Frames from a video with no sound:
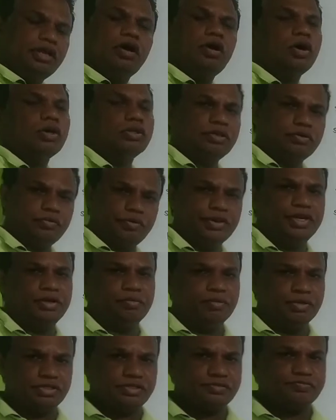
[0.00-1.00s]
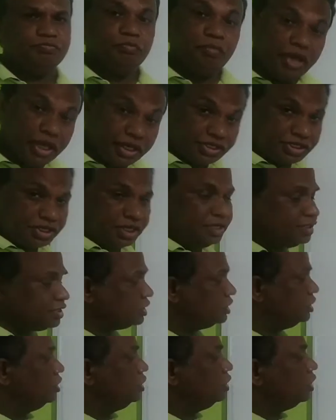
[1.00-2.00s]
other variables may
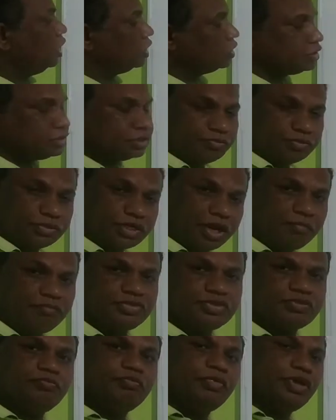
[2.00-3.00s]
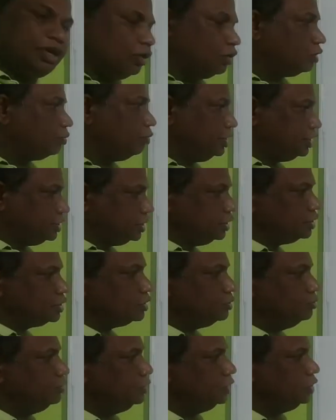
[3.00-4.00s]
change or sometimes may not be
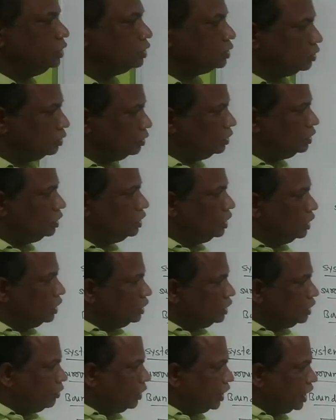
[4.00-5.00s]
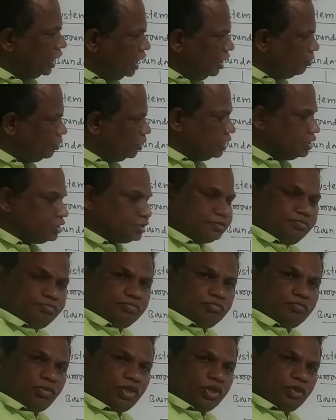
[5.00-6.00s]
changed. So the
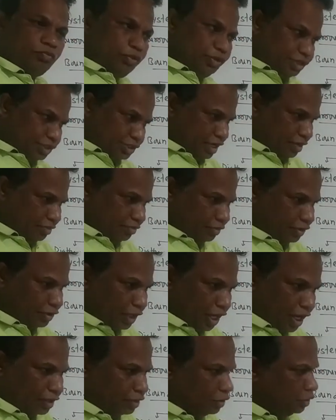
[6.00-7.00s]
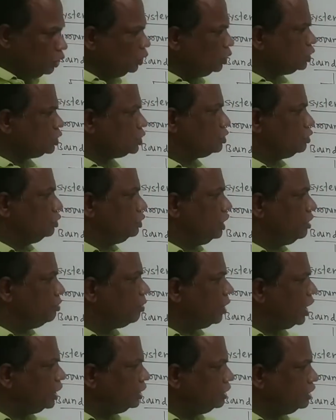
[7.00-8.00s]
variables which we are used to
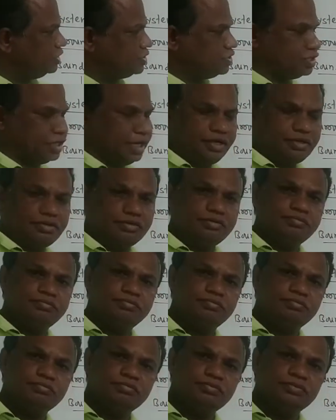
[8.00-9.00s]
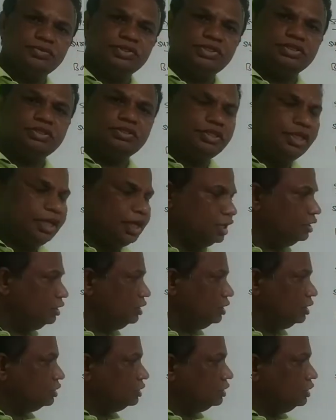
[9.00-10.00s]
define this state,
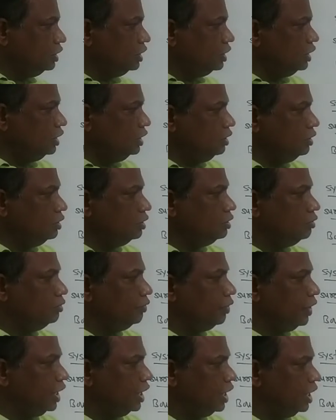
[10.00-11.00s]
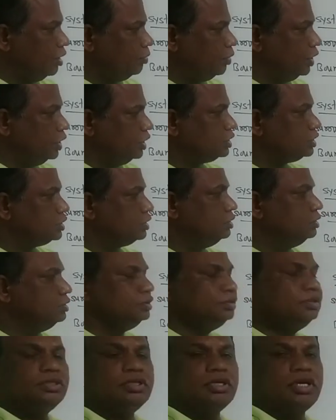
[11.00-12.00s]
then the
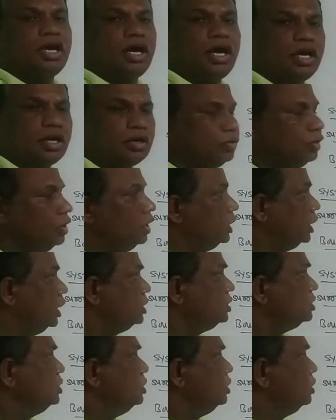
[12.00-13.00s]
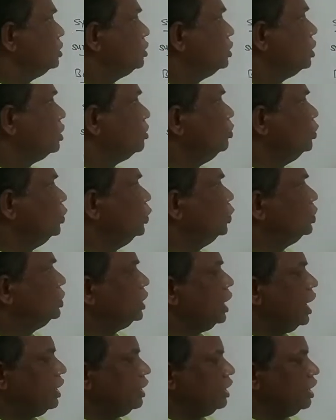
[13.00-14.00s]
variables are called as
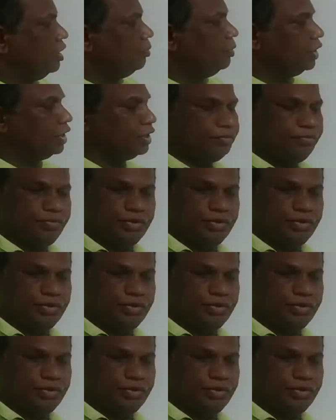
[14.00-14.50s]
thermodynamic